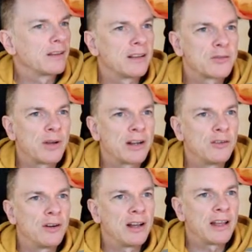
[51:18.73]
That's quite a
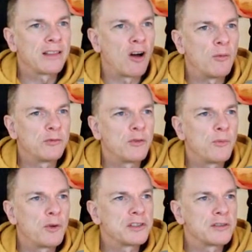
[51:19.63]
cool. I like the
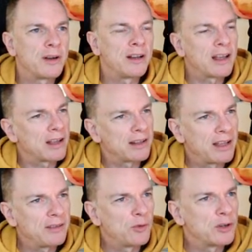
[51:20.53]
homophone ones as well. I like
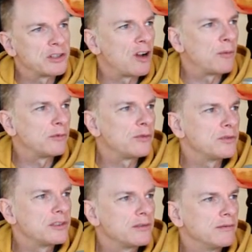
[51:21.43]
hidden words and
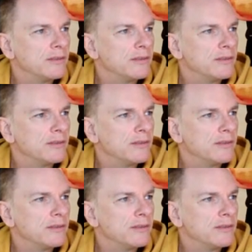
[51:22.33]
homophones.